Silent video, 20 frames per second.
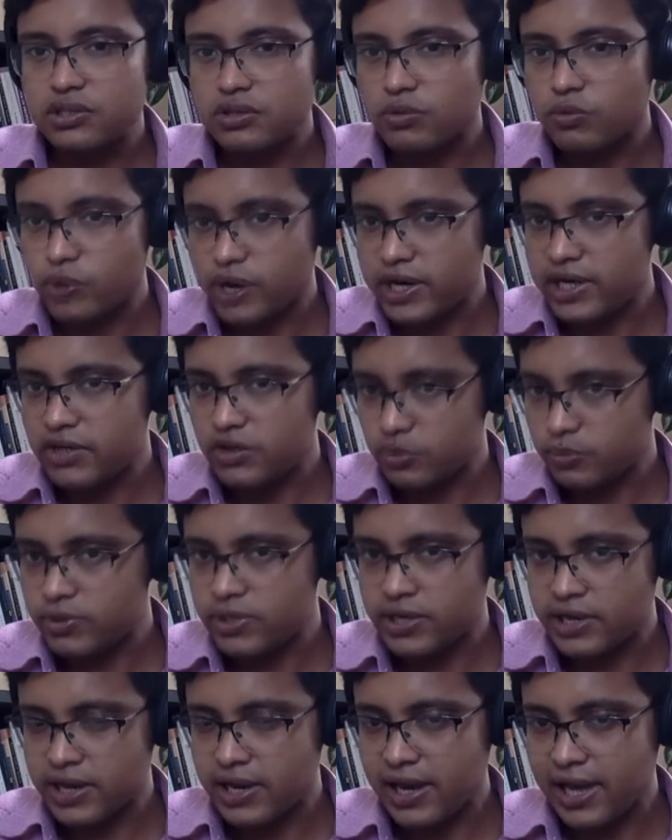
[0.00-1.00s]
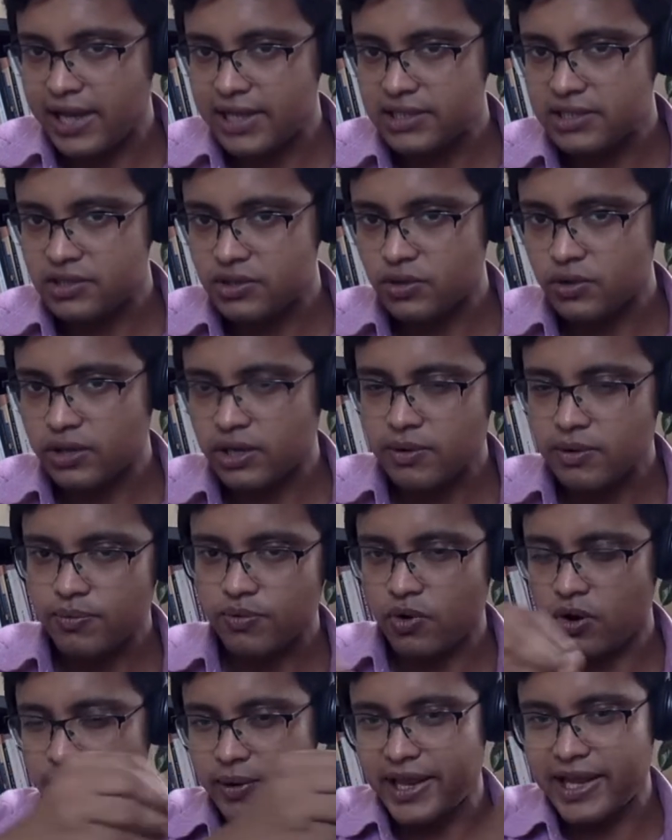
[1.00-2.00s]
were to be realized, okay,
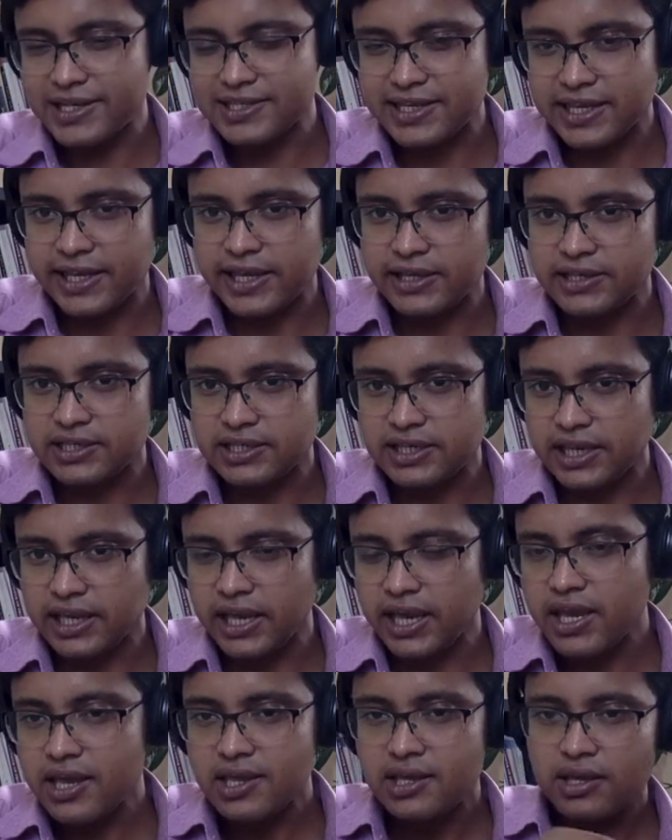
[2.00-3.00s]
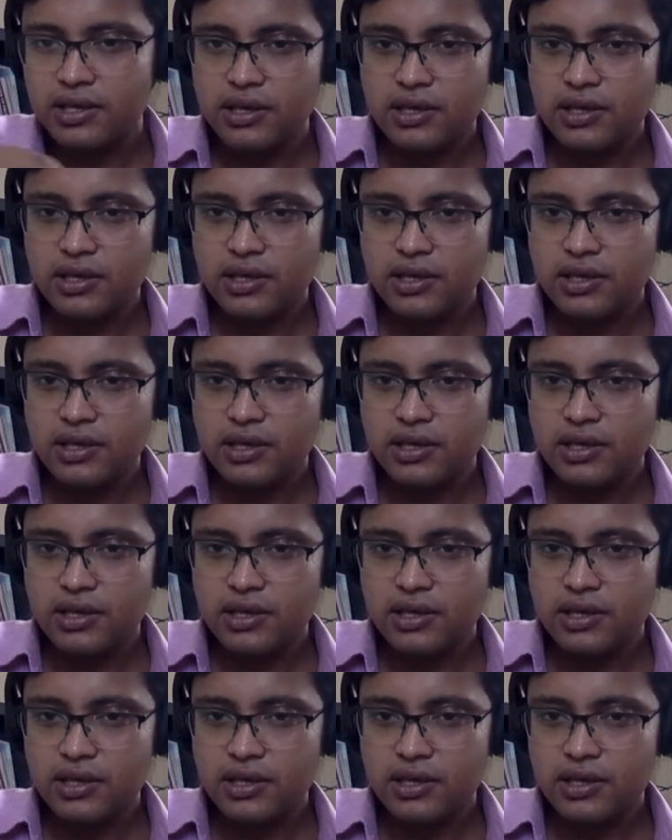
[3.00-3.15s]
from as against A,